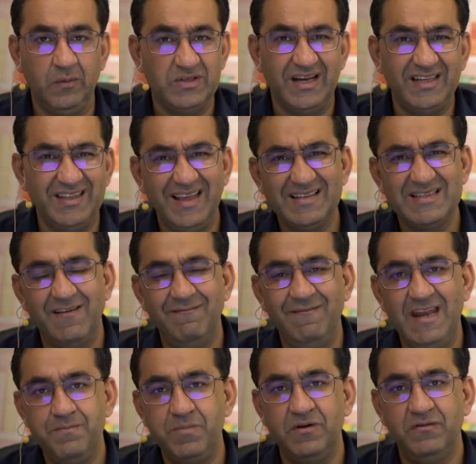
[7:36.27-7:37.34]
which I think is a
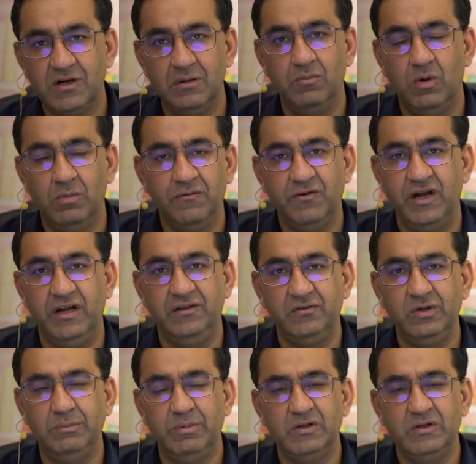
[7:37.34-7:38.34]
very pivotal moment for any student,